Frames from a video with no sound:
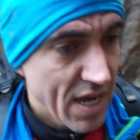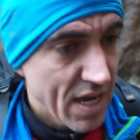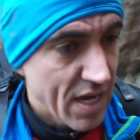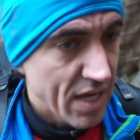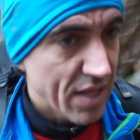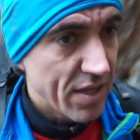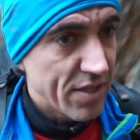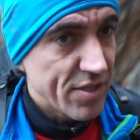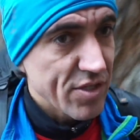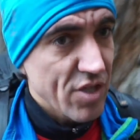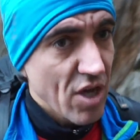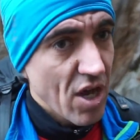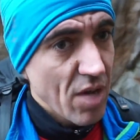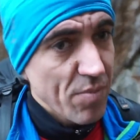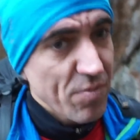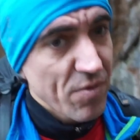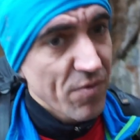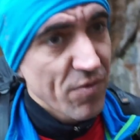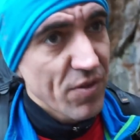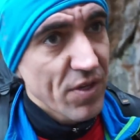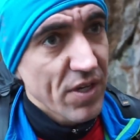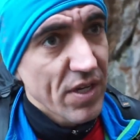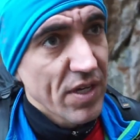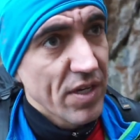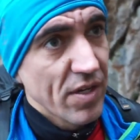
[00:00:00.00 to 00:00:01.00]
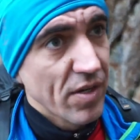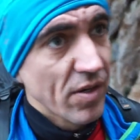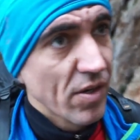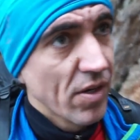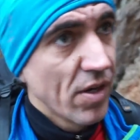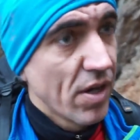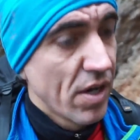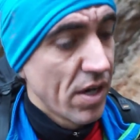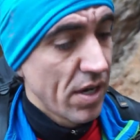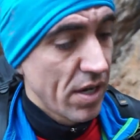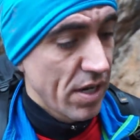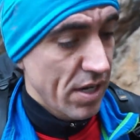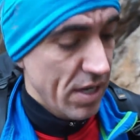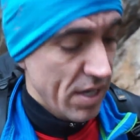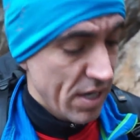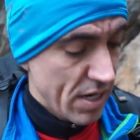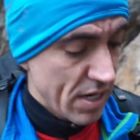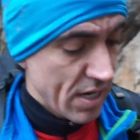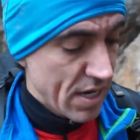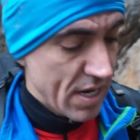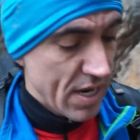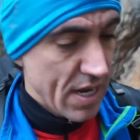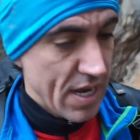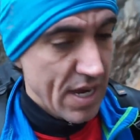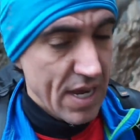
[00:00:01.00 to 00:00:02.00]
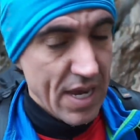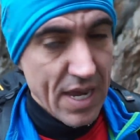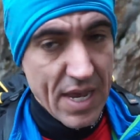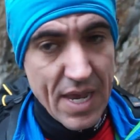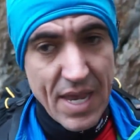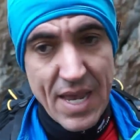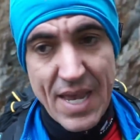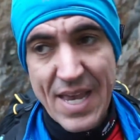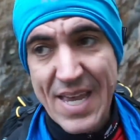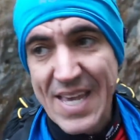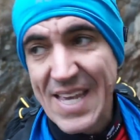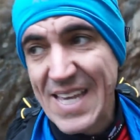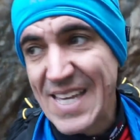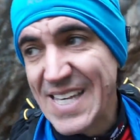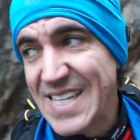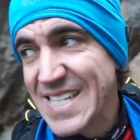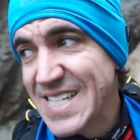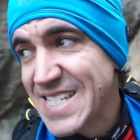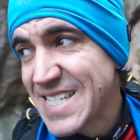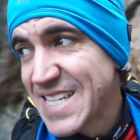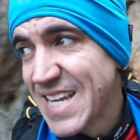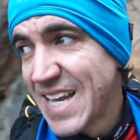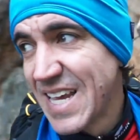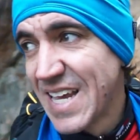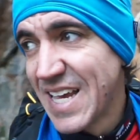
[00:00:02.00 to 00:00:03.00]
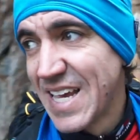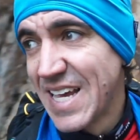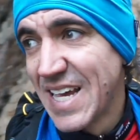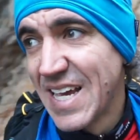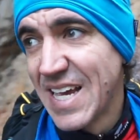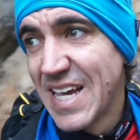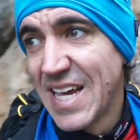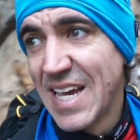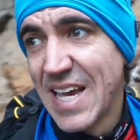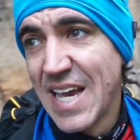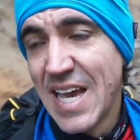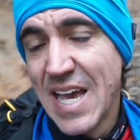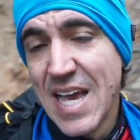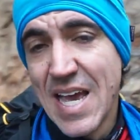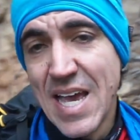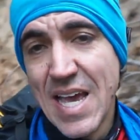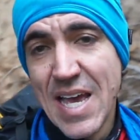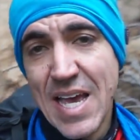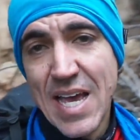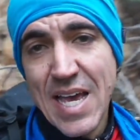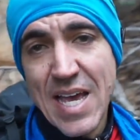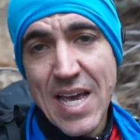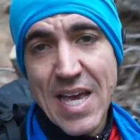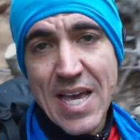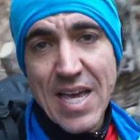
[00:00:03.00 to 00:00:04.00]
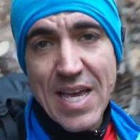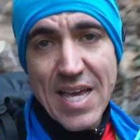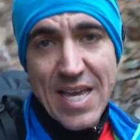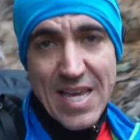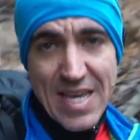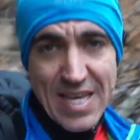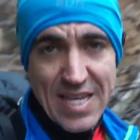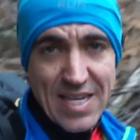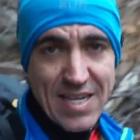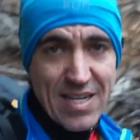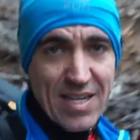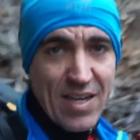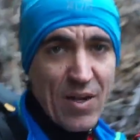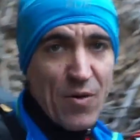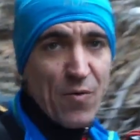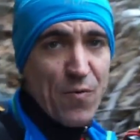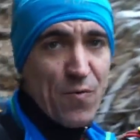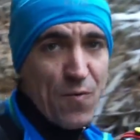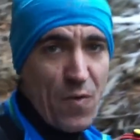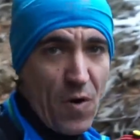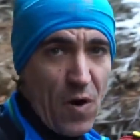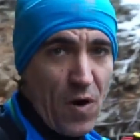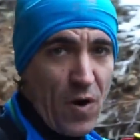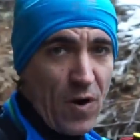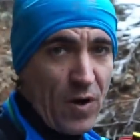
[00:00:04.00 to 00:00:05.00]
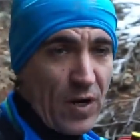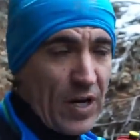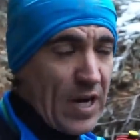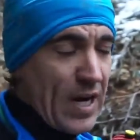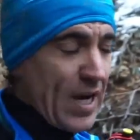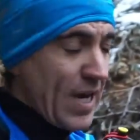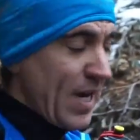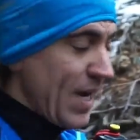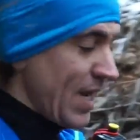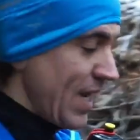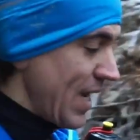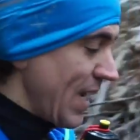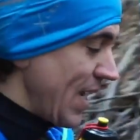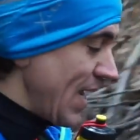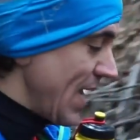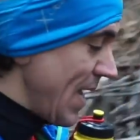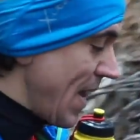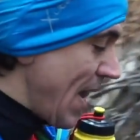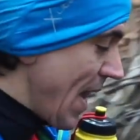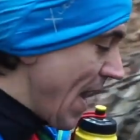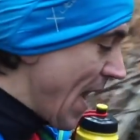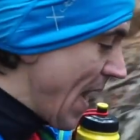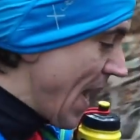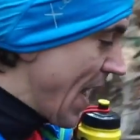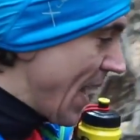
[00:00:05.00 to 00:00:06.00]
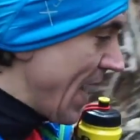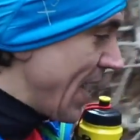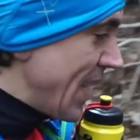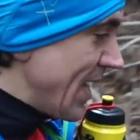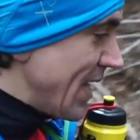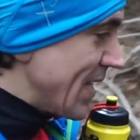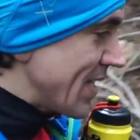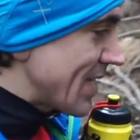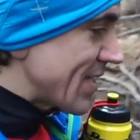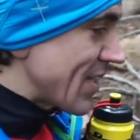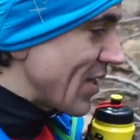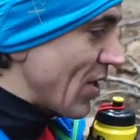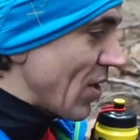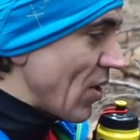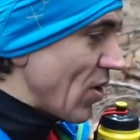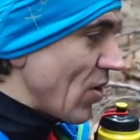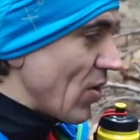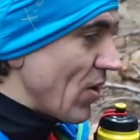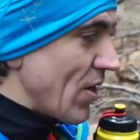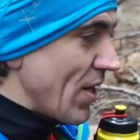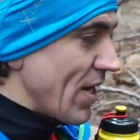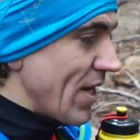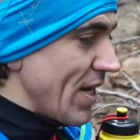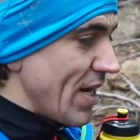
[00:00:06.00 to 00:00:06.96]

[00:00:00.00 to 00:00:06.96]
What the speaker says: the top of the hill is in fog. So,